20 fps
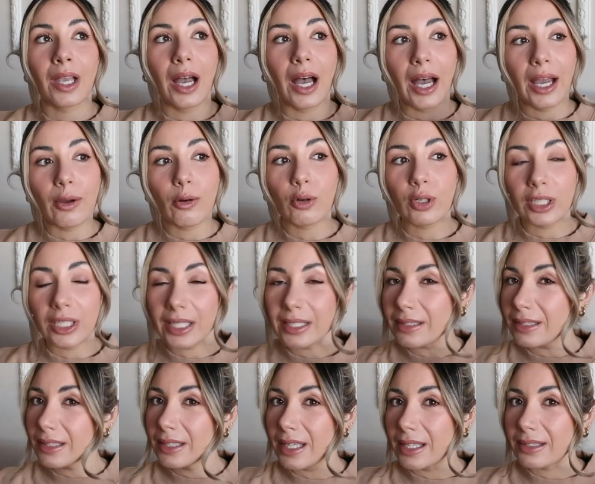I
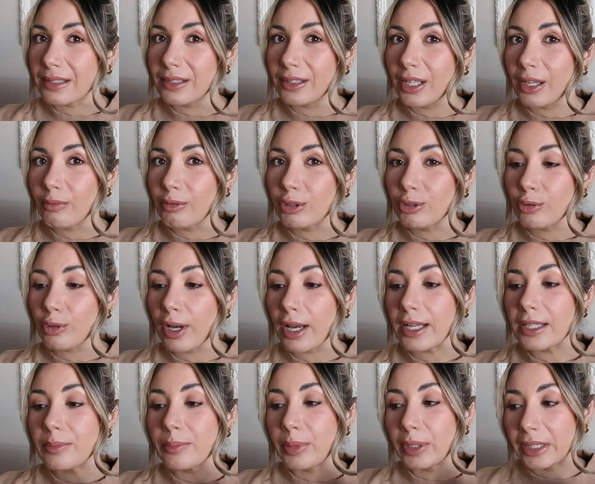organized it yesterday with you
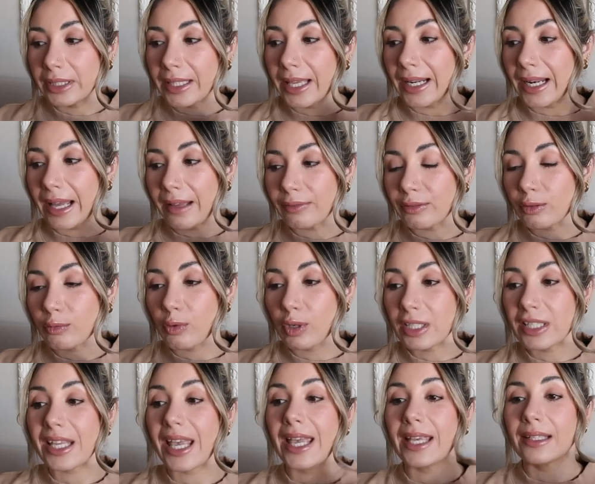guys, but then
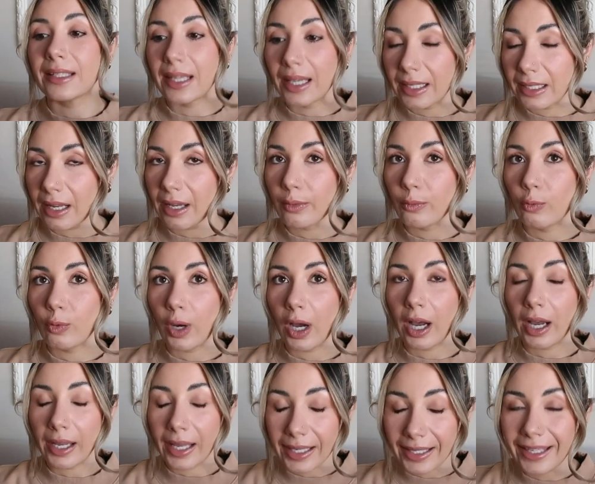afterwards, again and
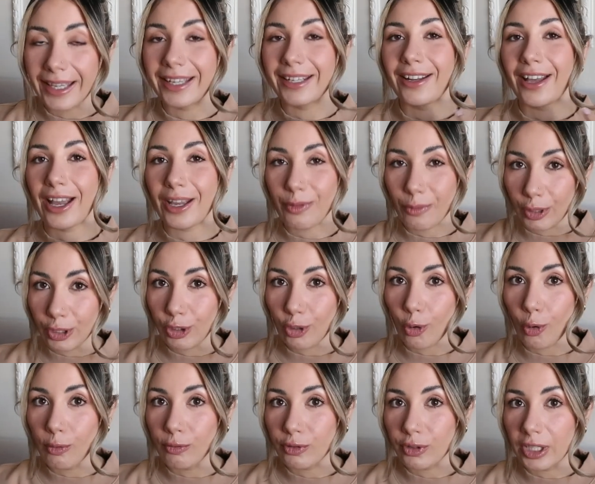uh, again, I went
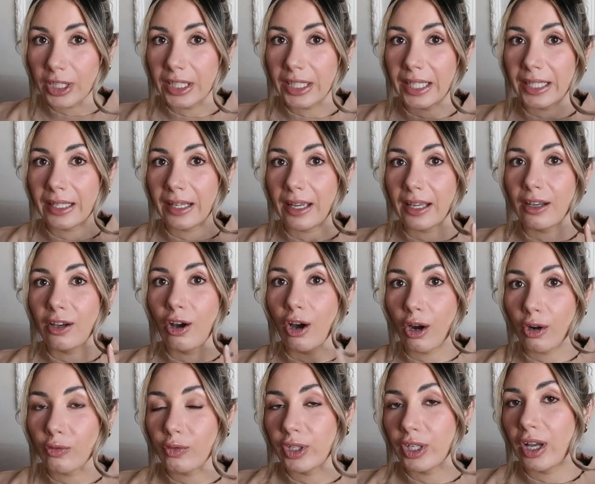over it and I
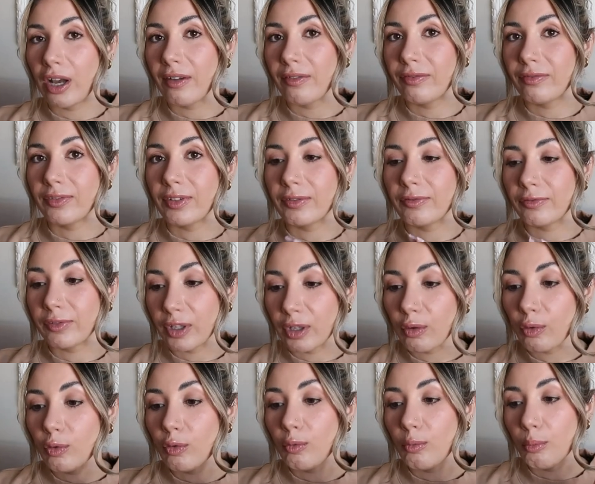got rid of a
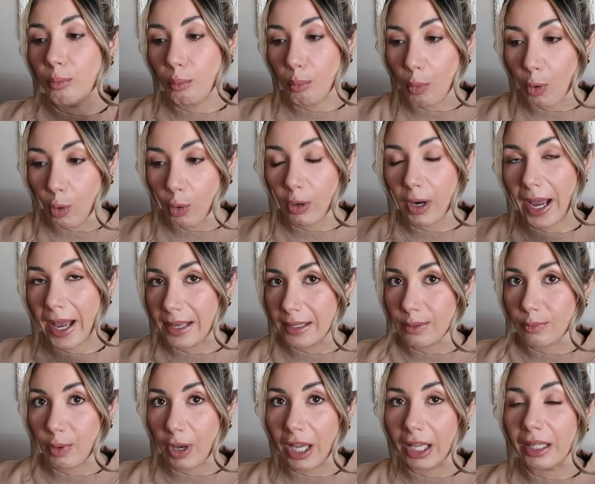few more
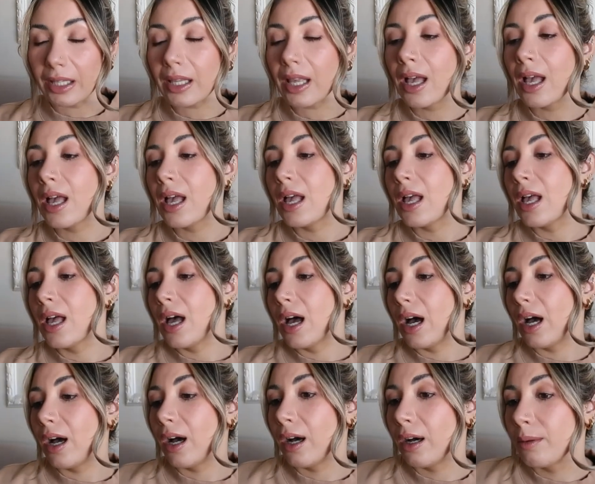as well
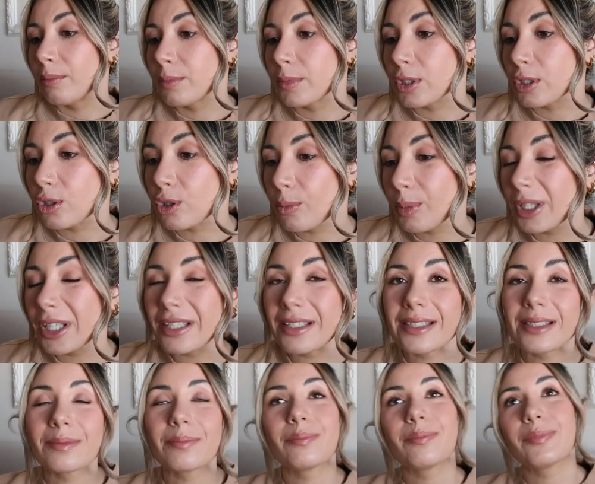um, so
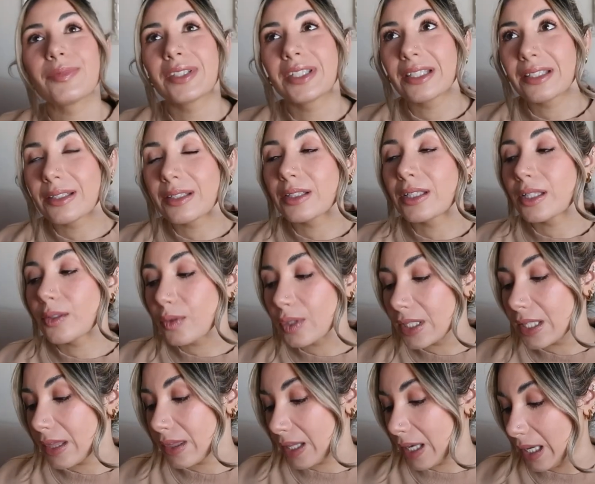because this this
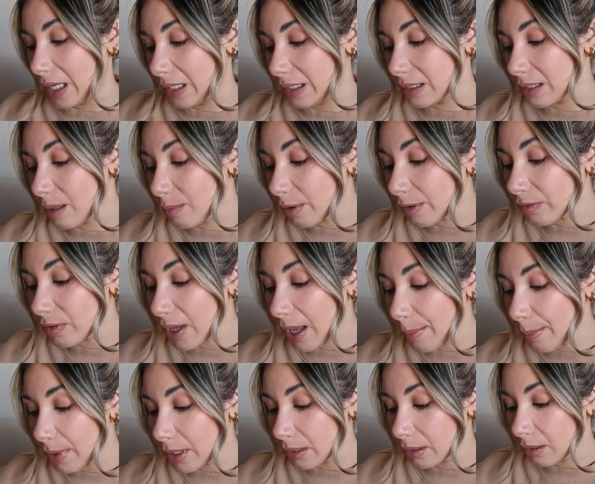was the thing some of
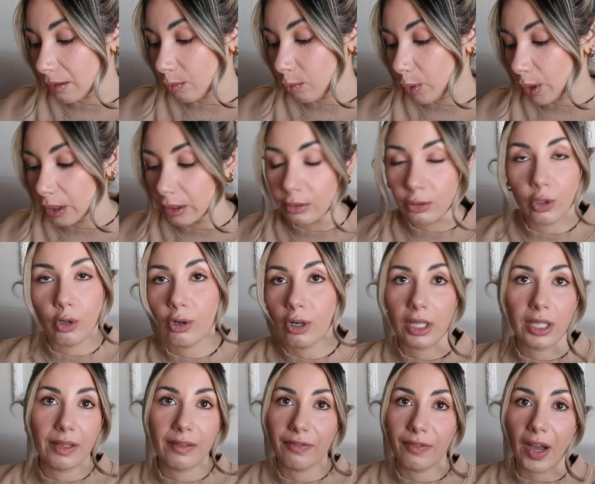them were
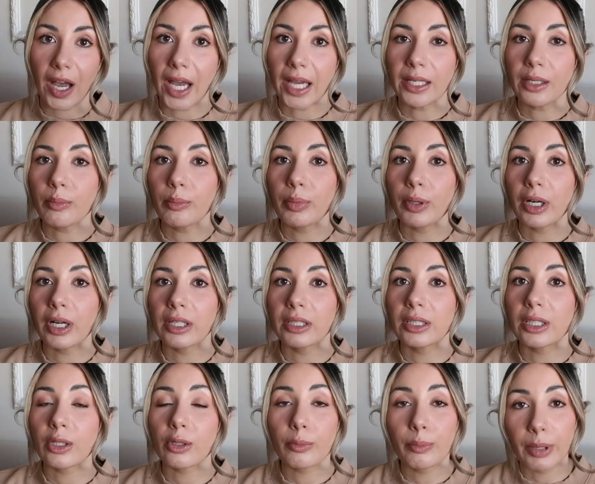totally fine
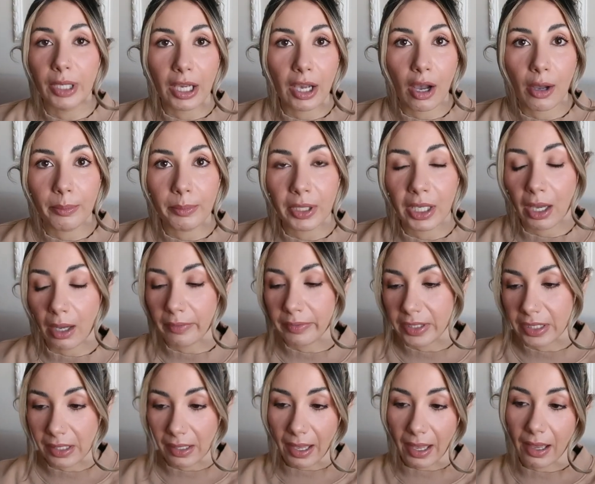but they're big on me
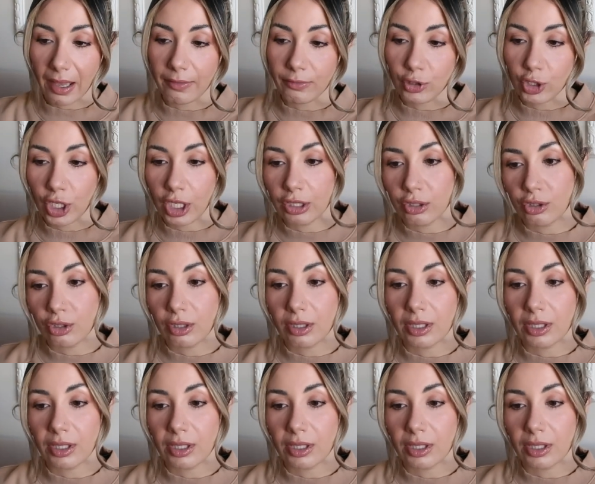obviously i have changed